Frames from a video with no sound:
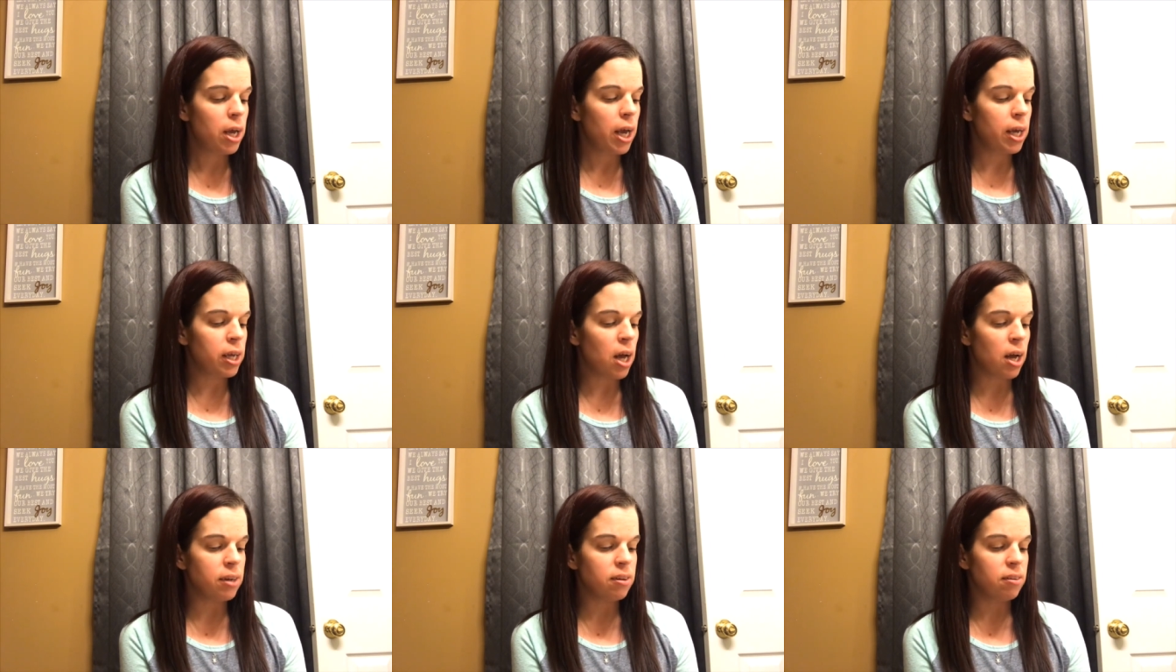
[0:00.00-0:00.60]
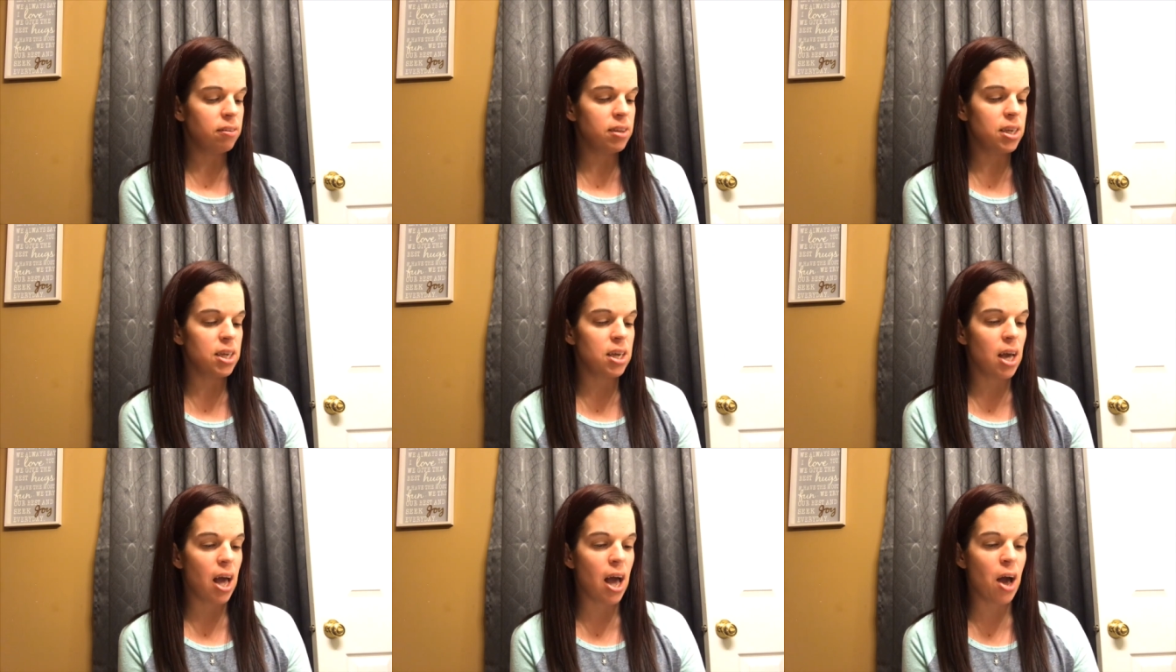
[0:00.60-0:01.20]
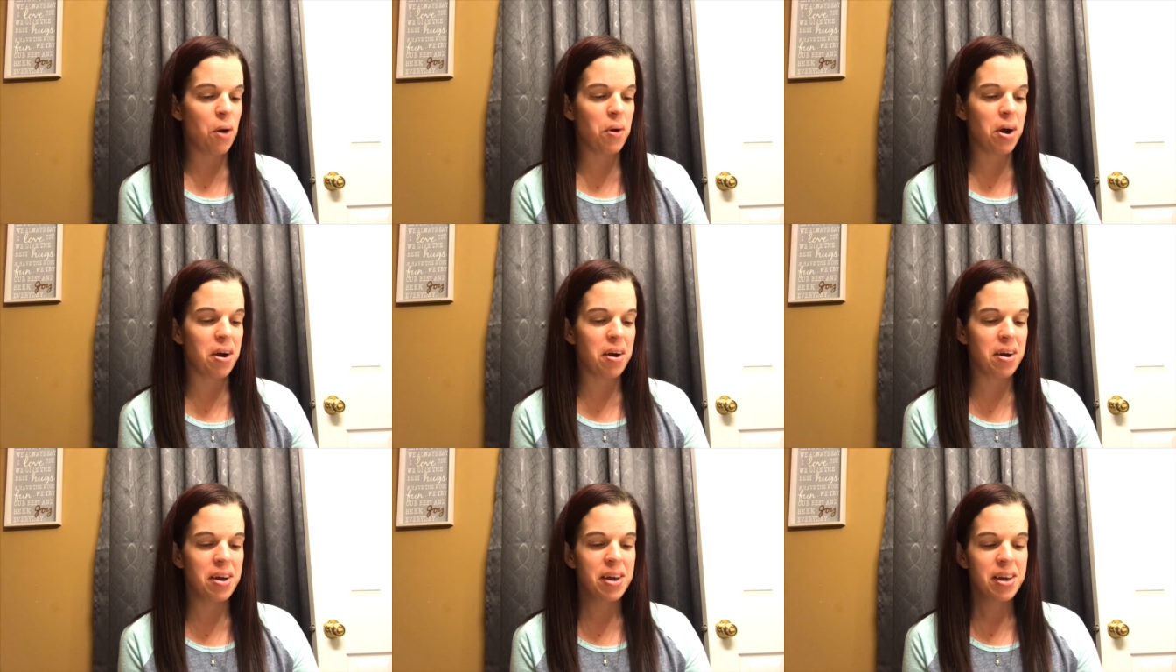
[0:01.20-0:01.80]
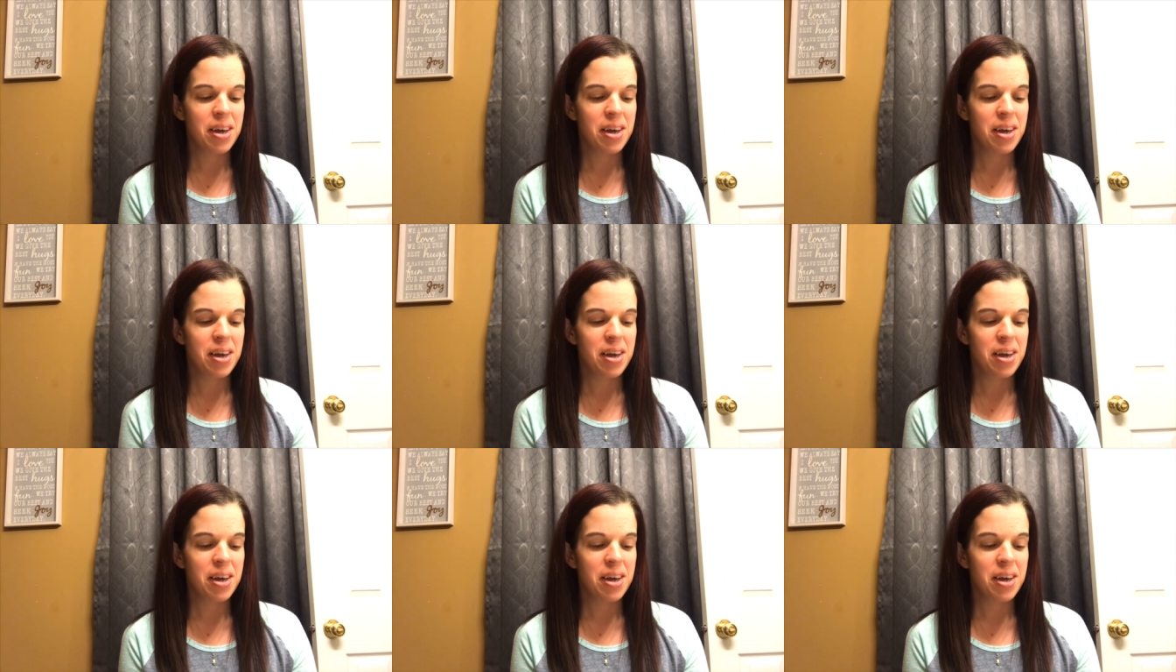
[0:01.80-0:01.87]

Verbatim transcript: and gotten to see our